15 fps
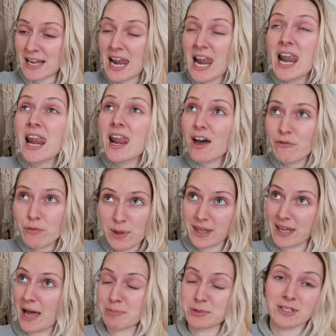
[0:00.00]
Love with a
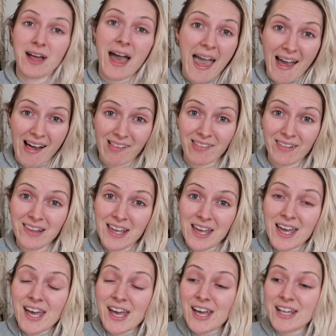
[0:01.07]
capital L,
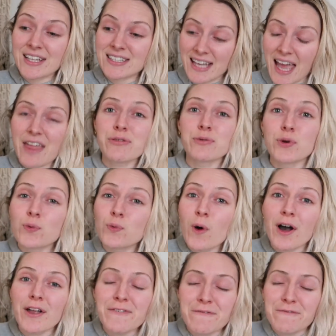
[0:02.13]
to get through
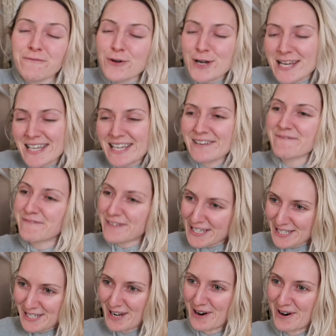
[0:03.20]
one freaking
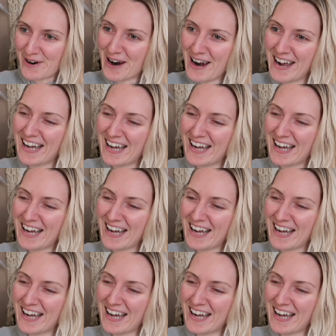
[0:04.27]
video